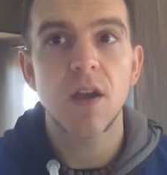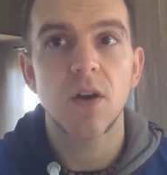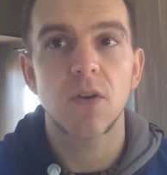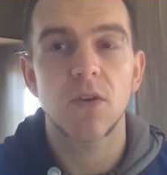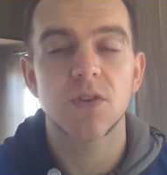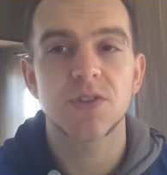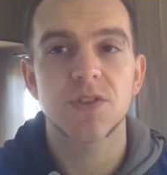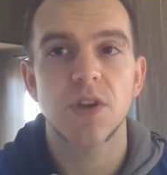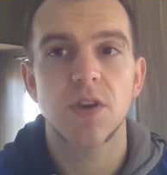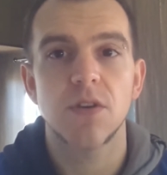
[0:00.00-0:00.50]

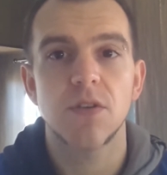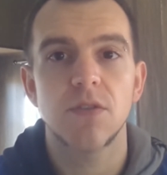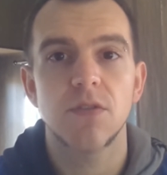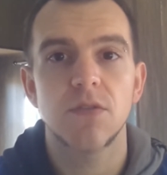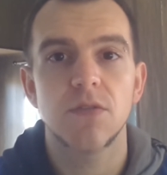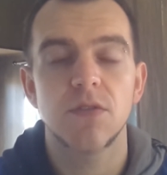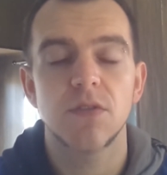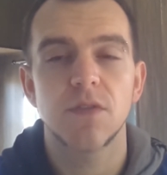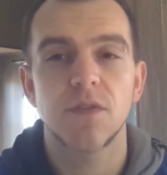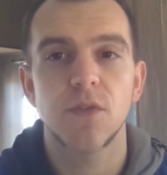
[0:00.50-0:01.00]

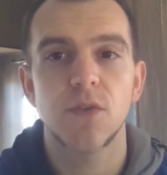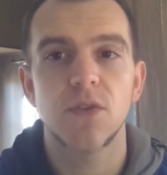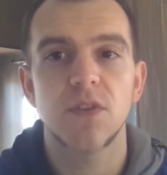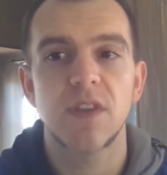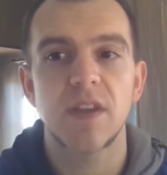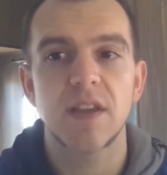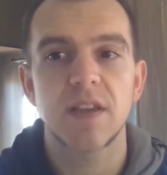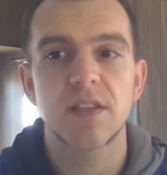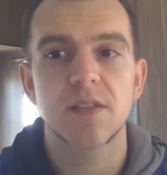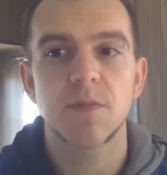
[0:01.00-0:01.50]
Also, the
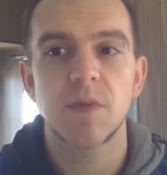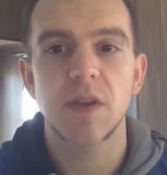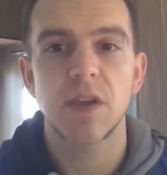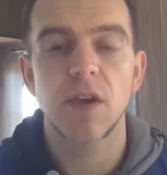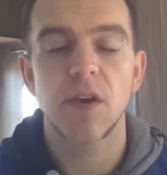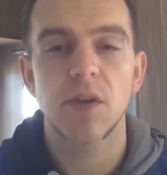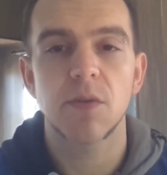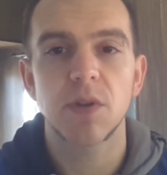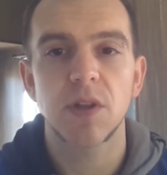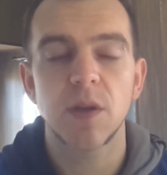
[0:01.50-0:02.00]
food thing's been
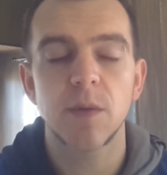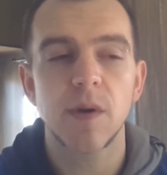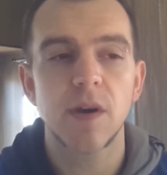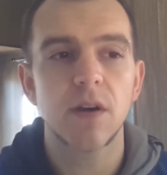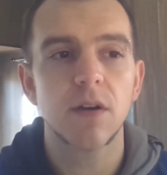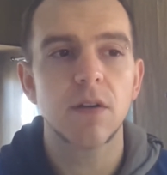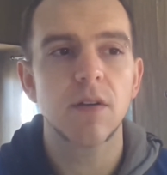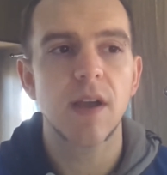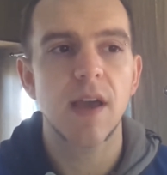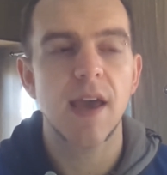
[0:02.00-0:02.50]
going really
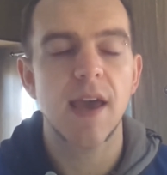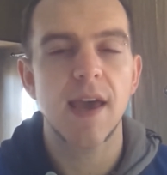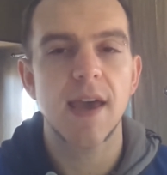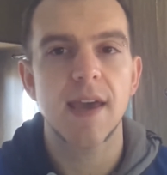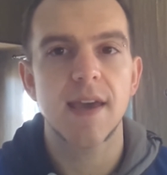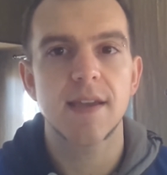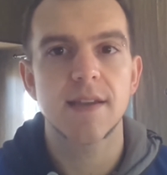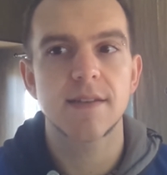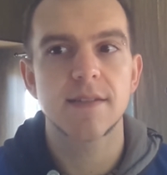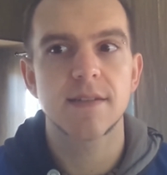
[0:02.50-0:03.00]
well,
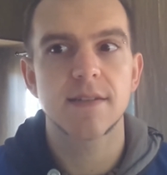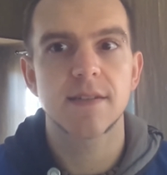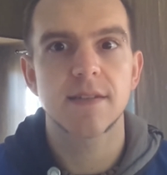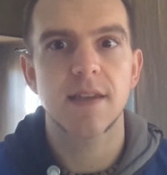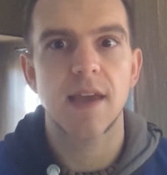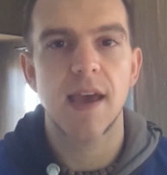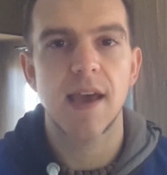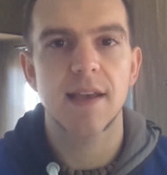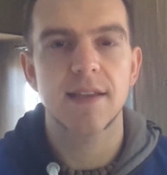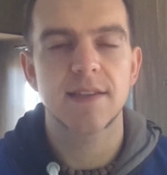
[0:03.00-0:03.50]
and
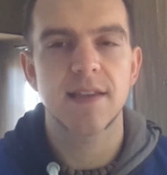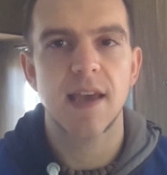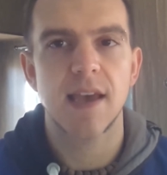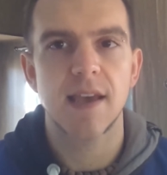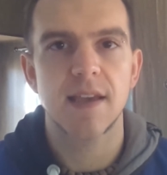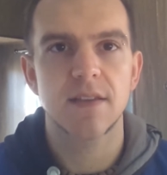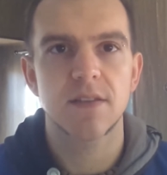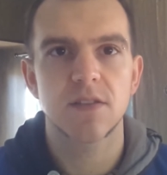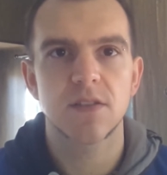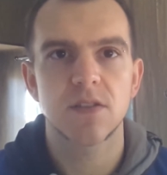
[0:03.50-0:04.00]
as
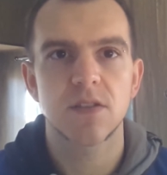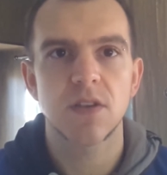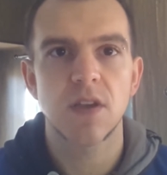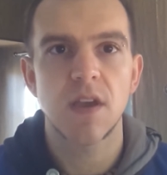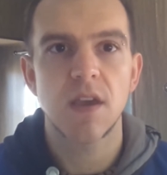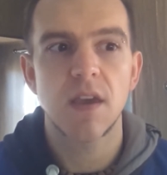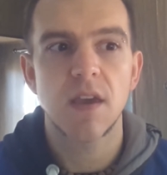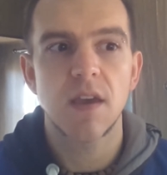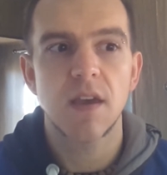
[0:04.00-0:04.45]
has